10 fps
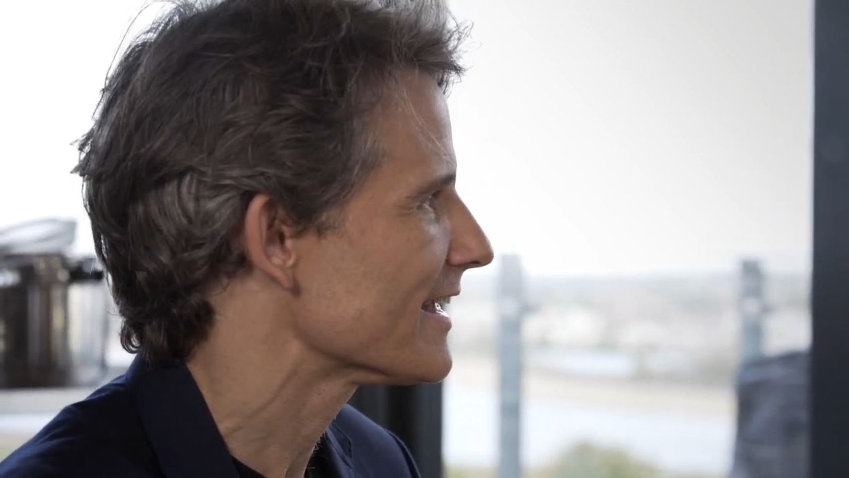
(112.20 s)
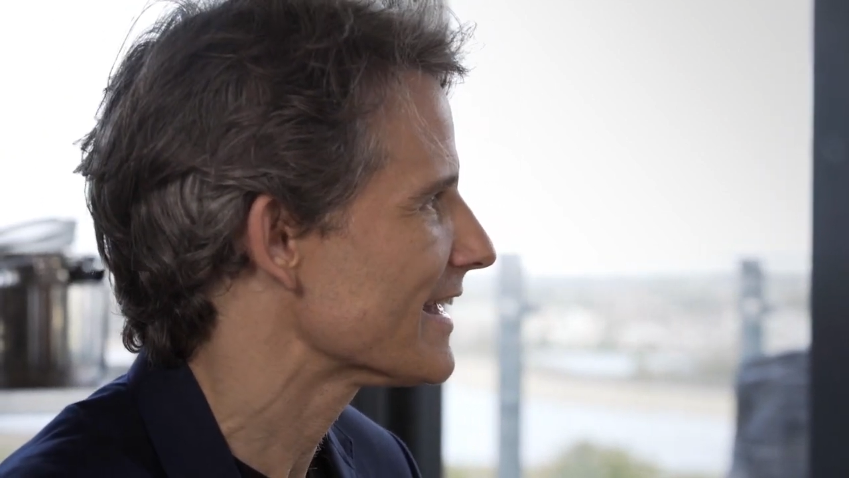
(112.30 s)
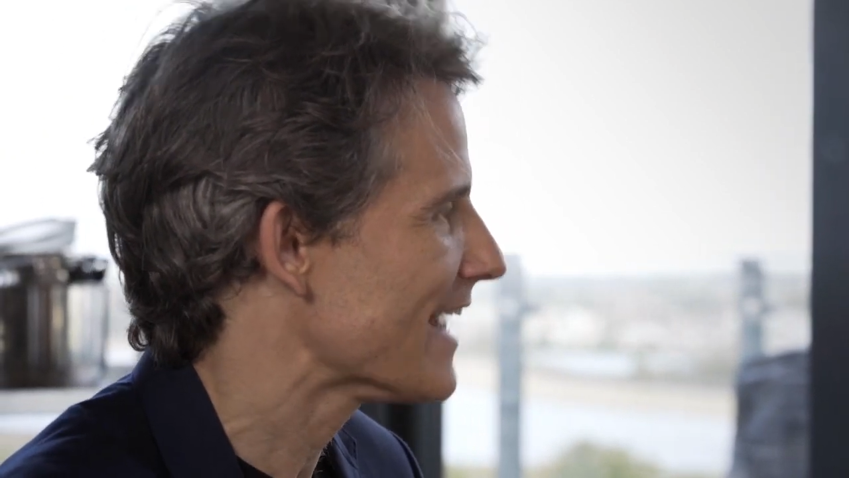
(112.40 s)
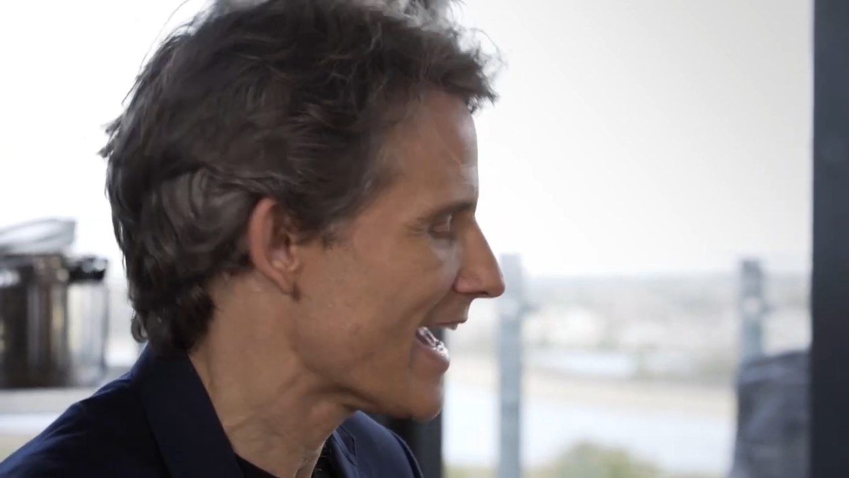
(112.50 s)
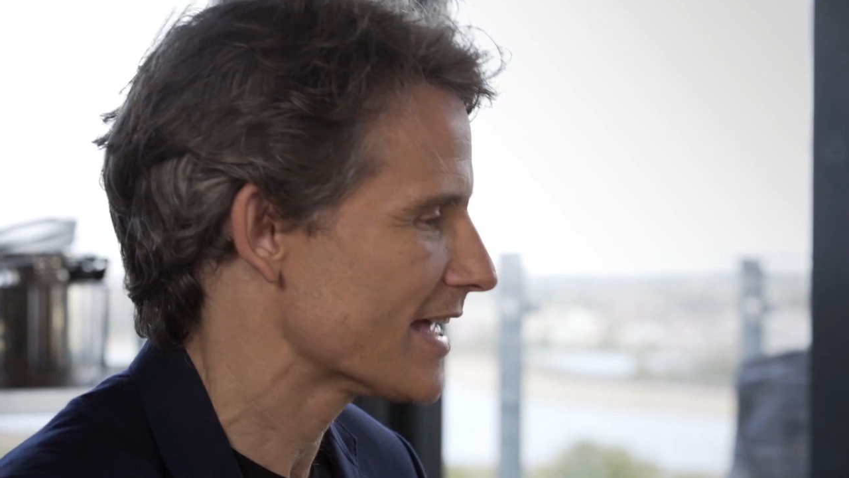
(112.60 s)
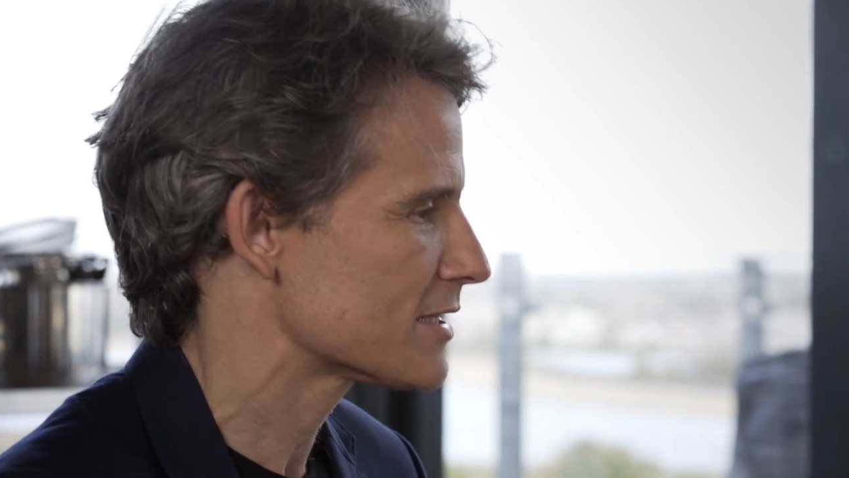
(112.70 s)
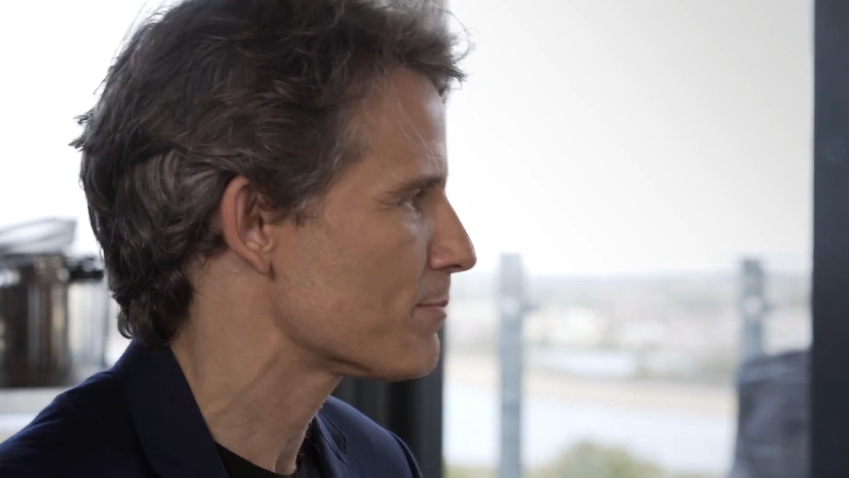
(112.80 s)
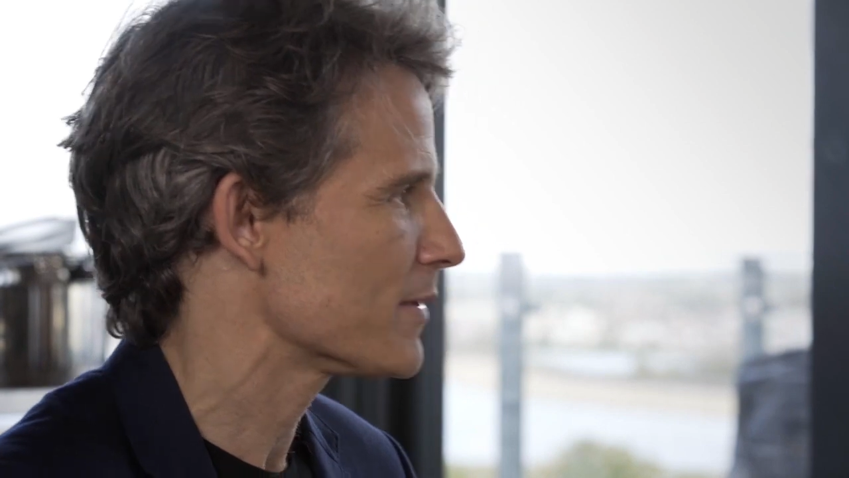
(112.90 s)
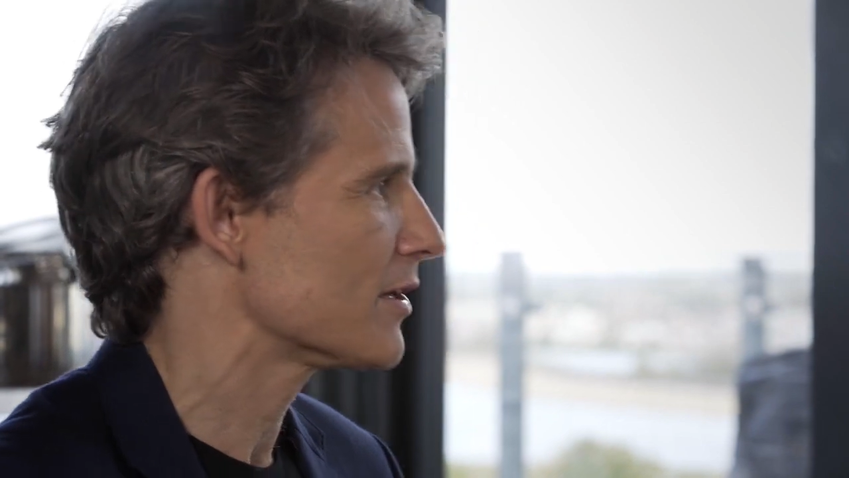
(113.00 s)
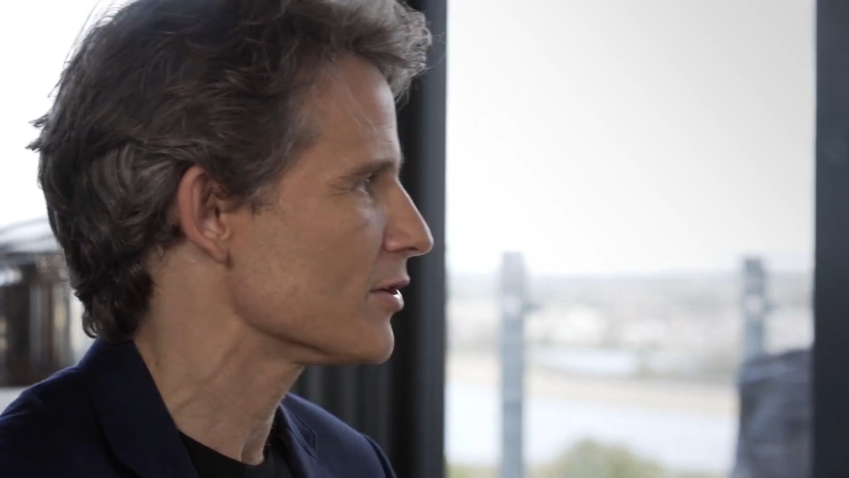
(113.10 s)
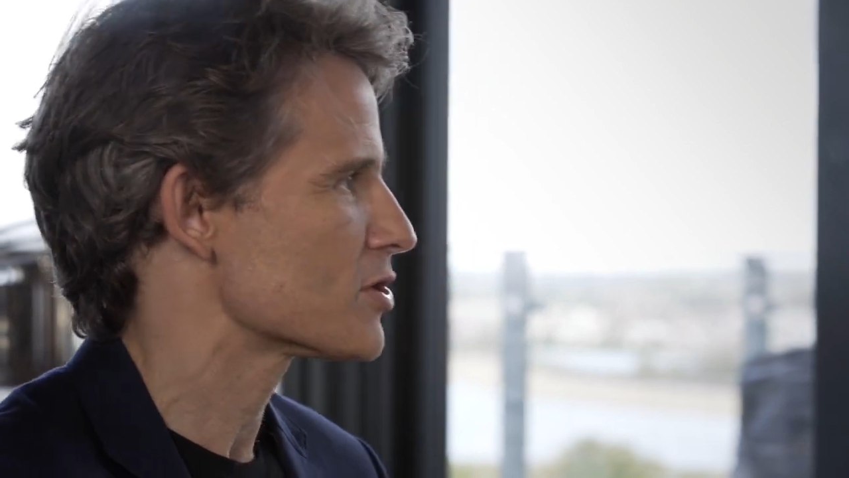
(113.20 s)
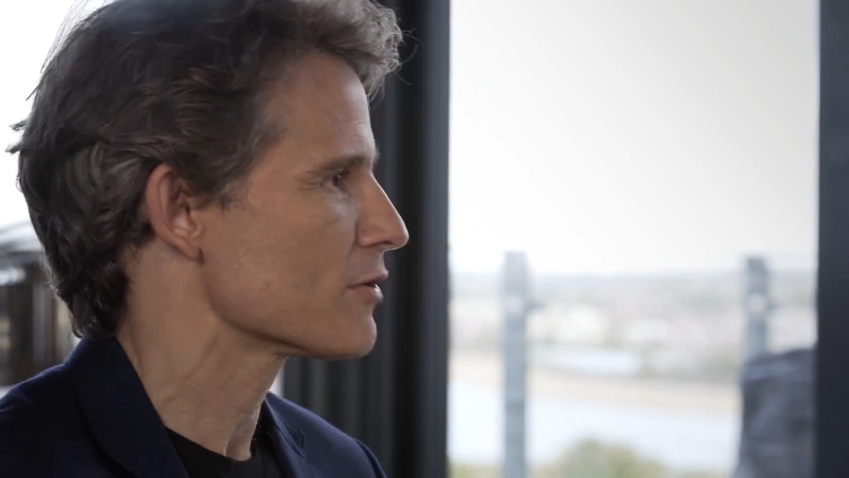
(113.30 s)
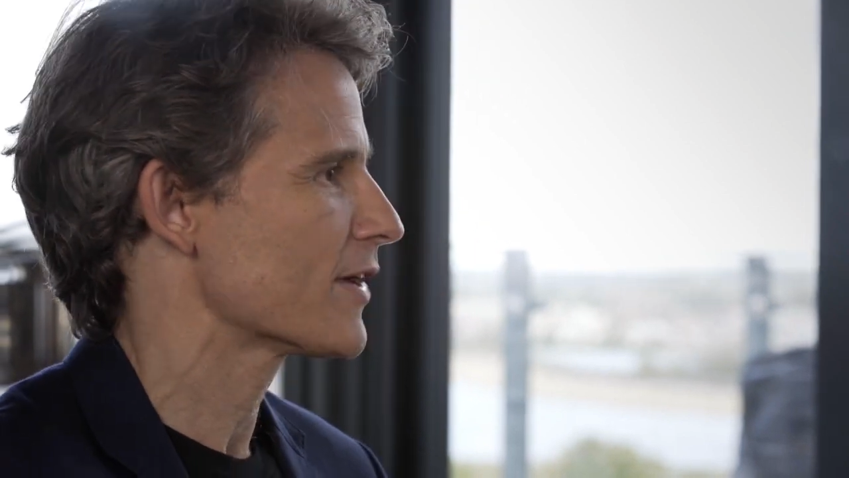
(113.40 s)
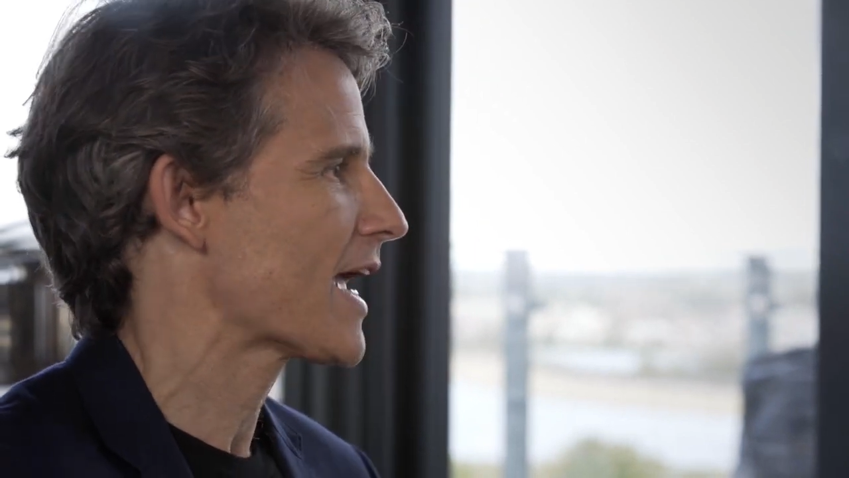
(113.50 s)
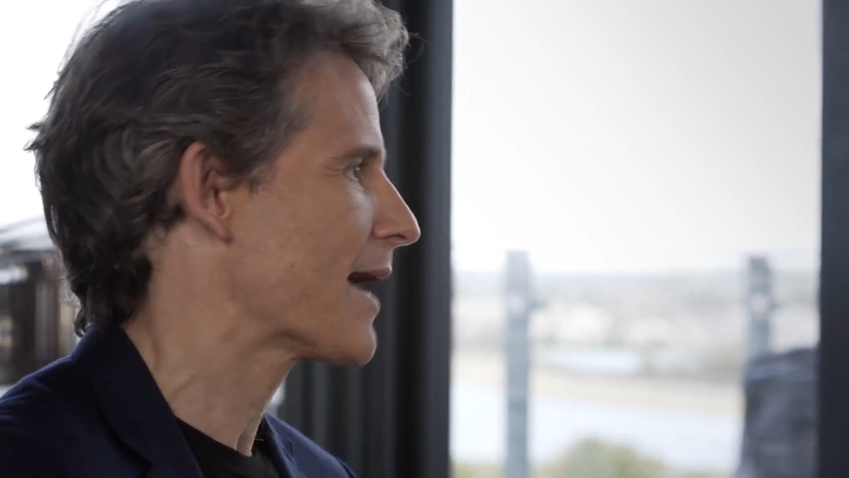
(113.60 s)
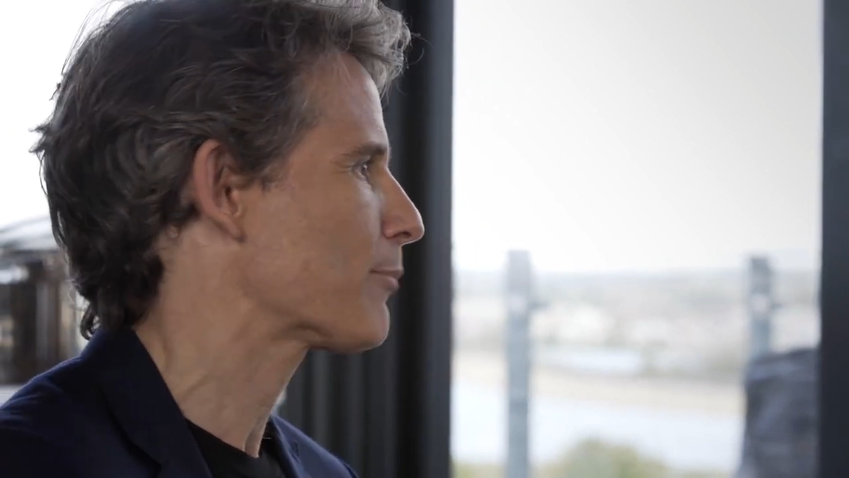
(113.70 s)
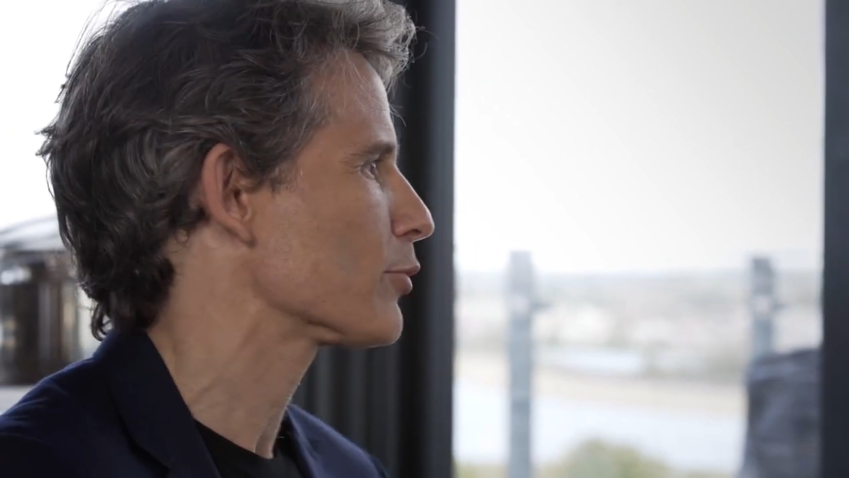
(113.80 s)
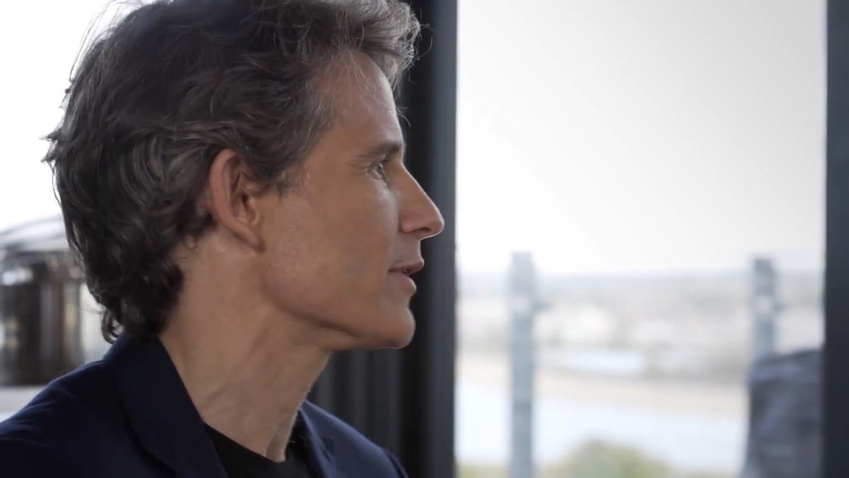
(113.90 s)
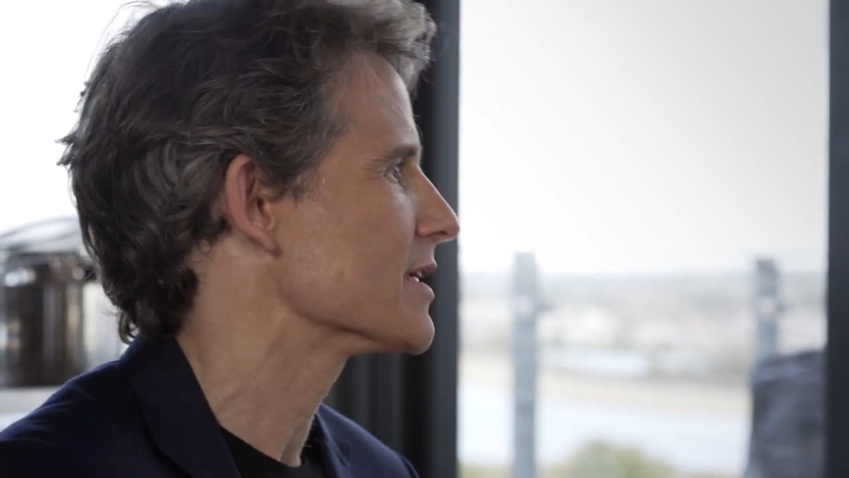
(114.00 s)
yet, because the vocabulary